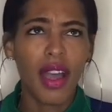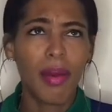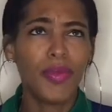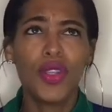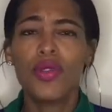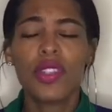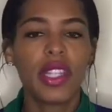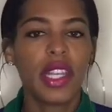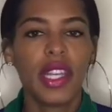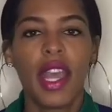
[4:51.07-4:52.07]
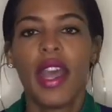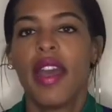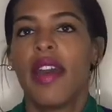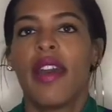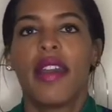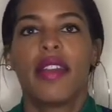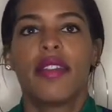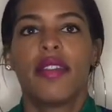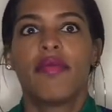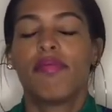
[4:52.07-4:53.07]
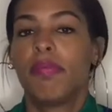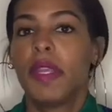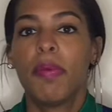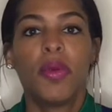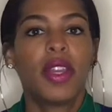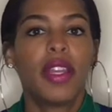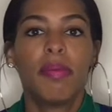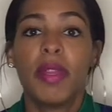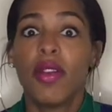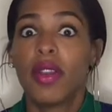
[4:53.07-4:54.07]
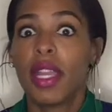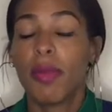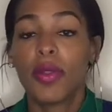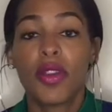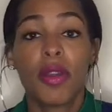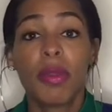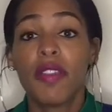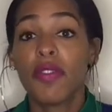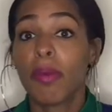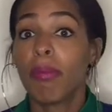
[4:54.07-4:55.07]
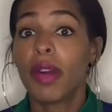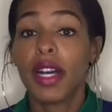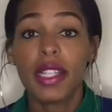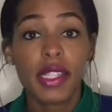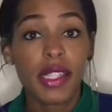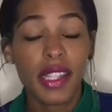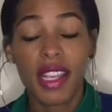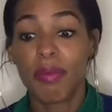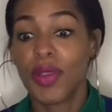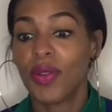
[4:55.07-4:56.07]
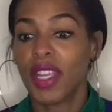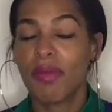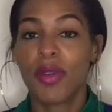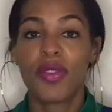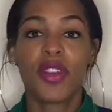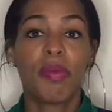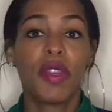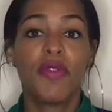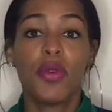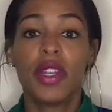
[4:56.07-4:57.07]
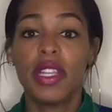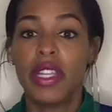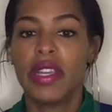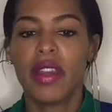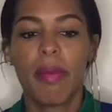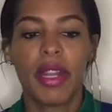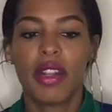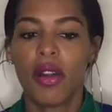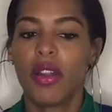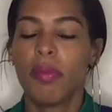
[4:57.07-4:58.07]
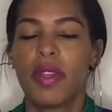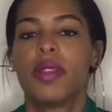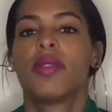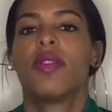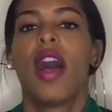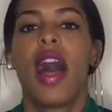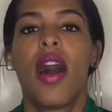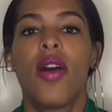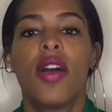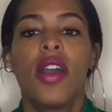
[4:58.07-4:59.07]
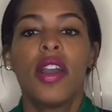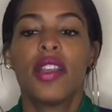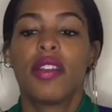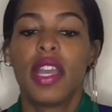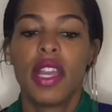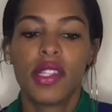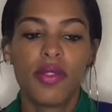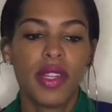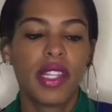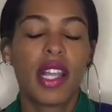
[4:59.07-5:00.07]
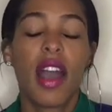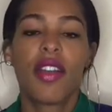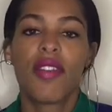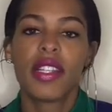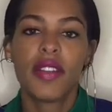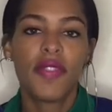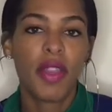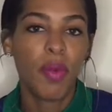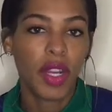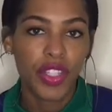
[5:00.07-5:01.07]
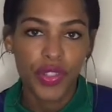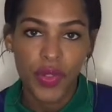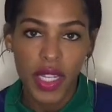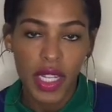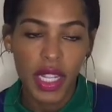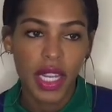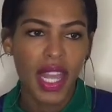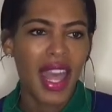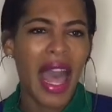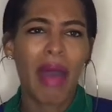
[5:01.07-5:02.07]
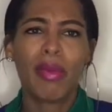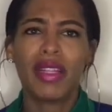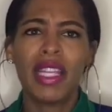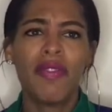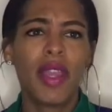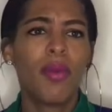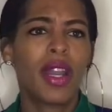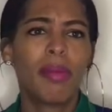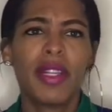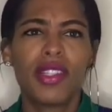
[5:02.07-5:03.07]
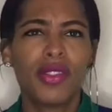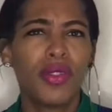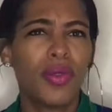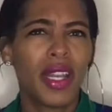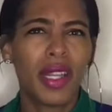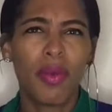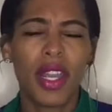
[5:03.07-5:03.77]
usually people can be on chemotherapy for months, They could be on chemotherapy for a year. I mean, it all depends on how your cancer is, how aggressive they want to treat it. I believe they wanted me to do anywhere